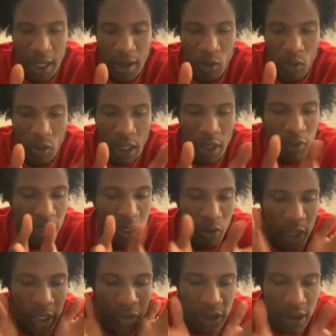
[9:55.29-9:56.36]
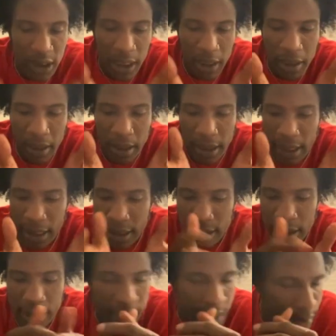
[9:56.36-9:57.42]
wherever team
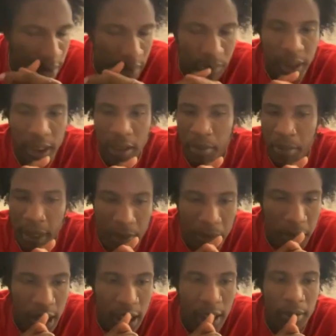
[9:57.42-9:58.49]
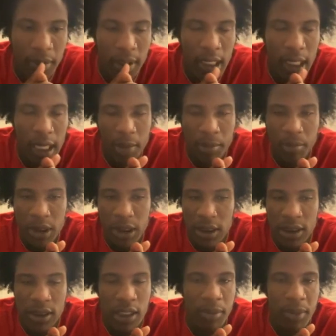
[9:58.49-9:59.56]
get to me or pick me up, I'm
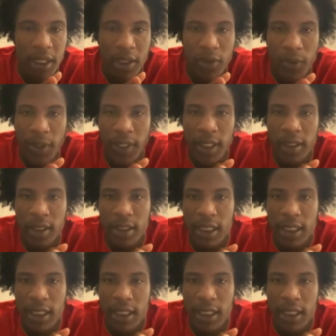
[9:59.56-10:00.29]
just coming in working.